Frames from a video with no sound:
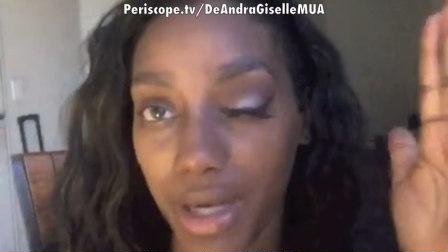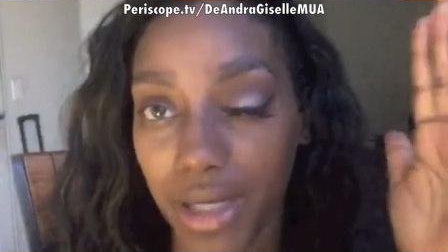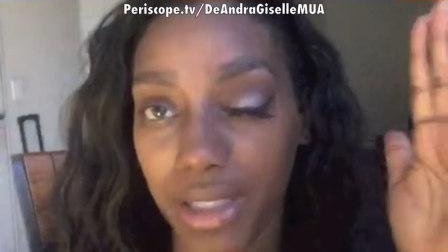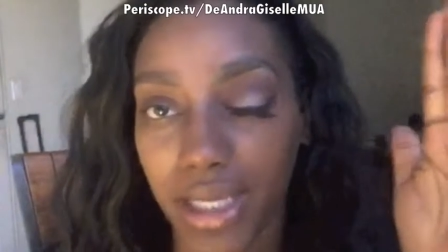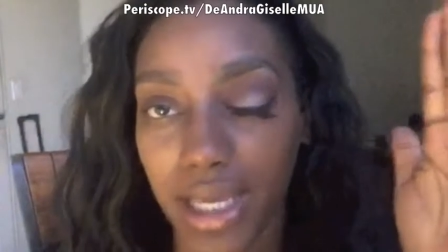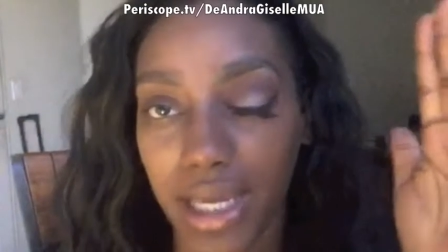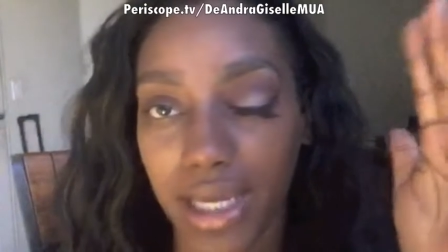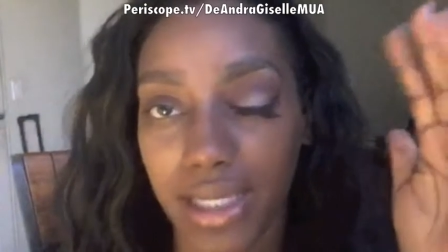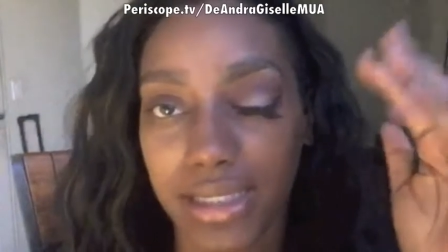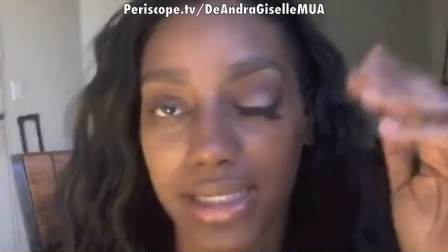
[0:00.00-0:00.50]
probably
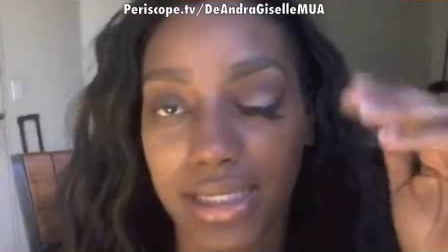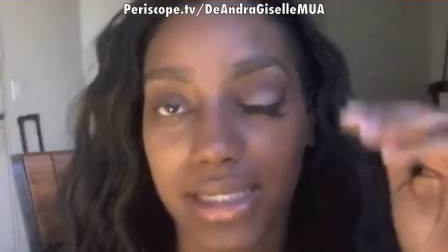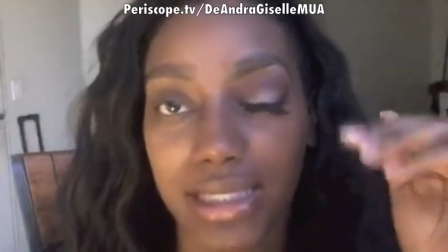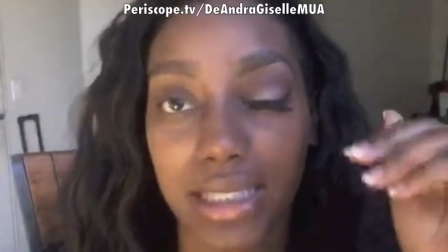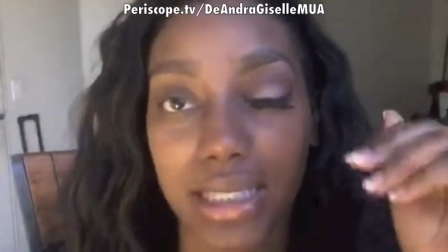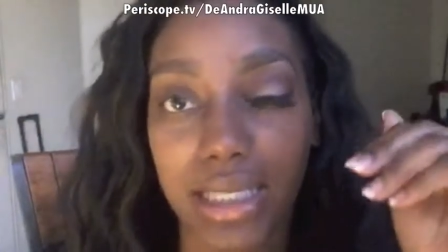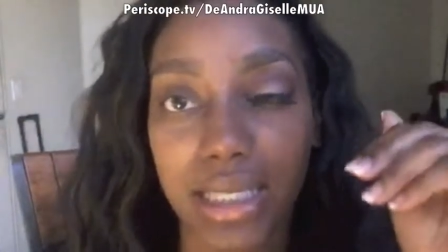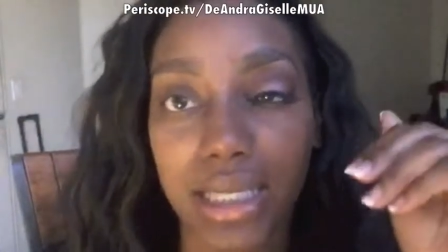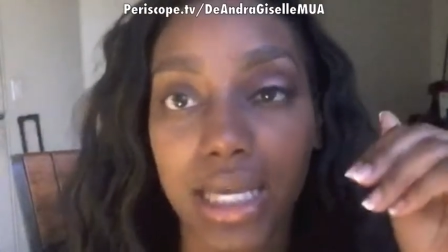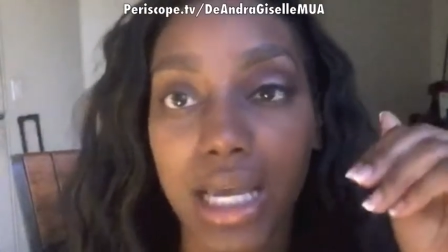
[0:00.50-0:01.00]
can't
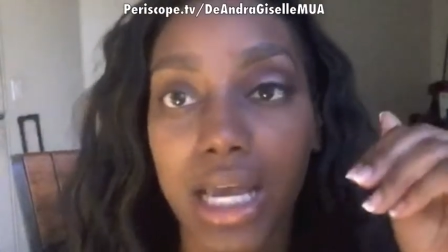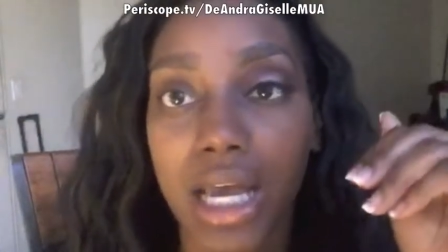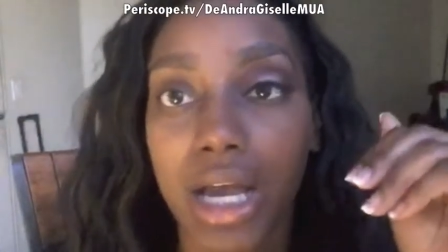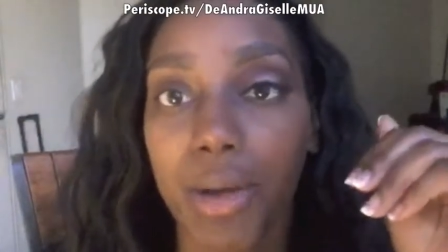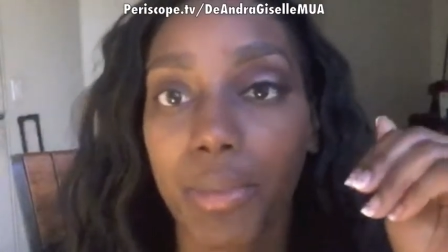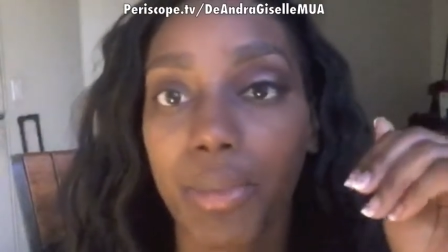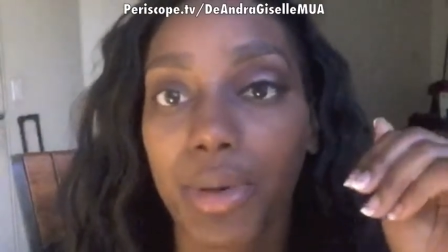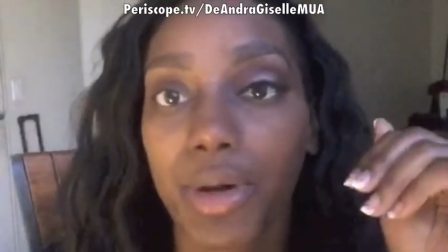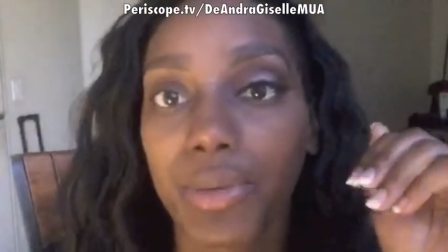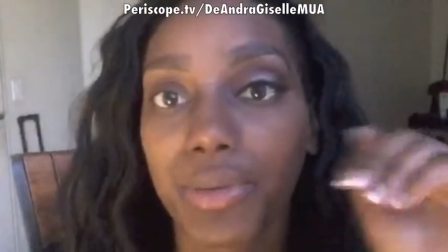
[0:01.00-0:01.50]
see,
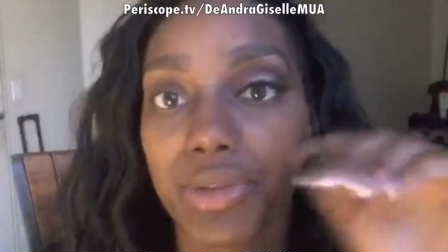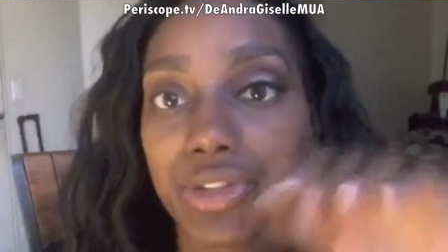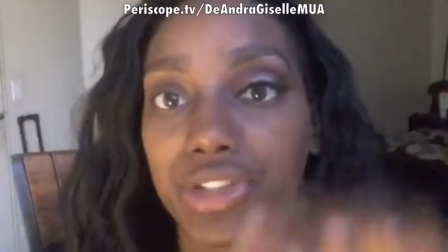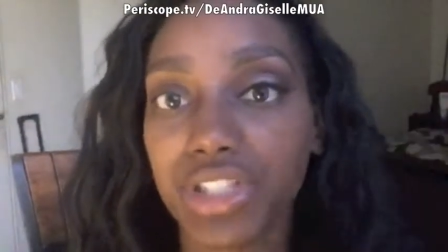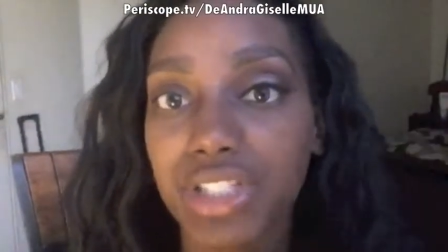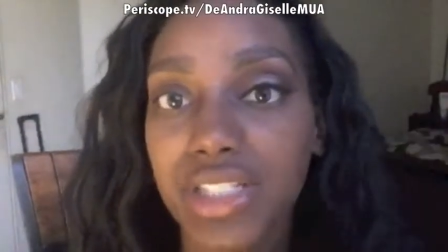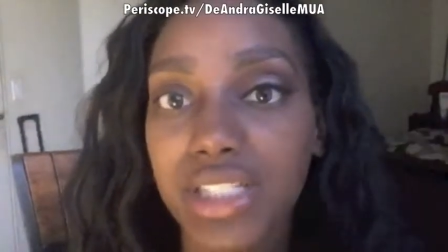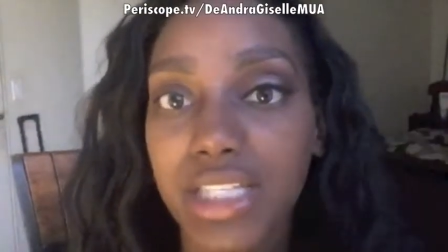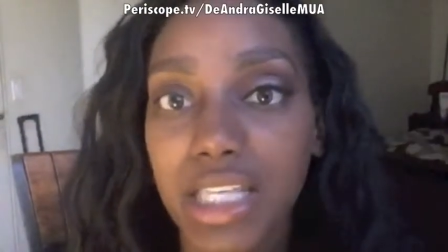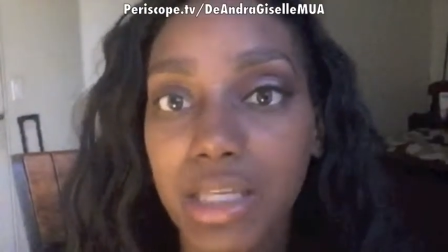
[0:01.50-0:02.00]
but we're
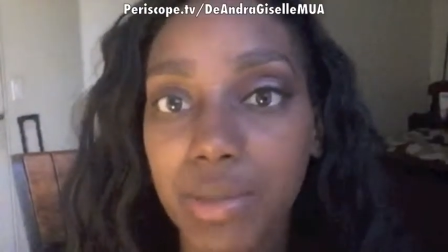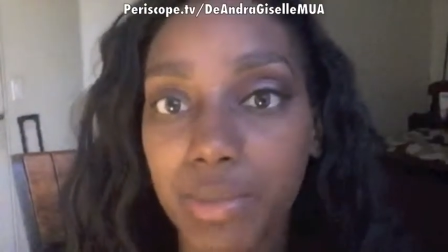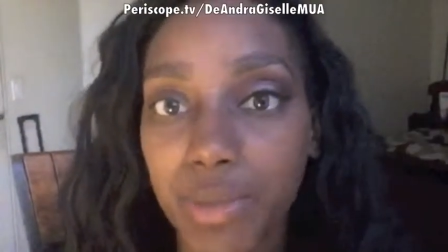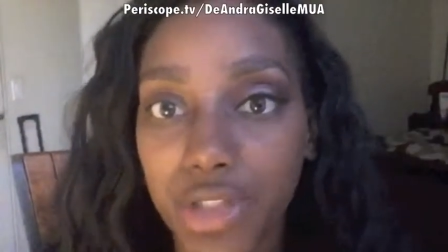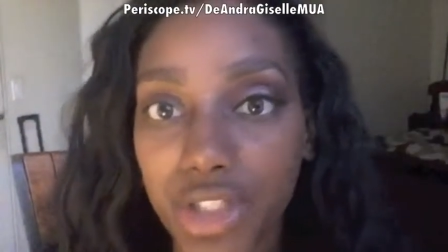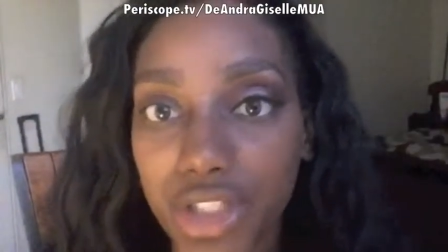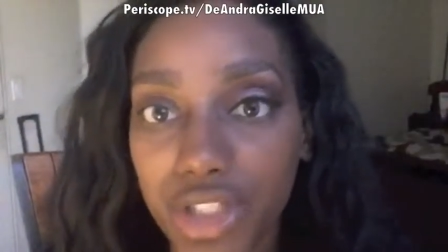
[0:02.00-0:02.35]
just keeping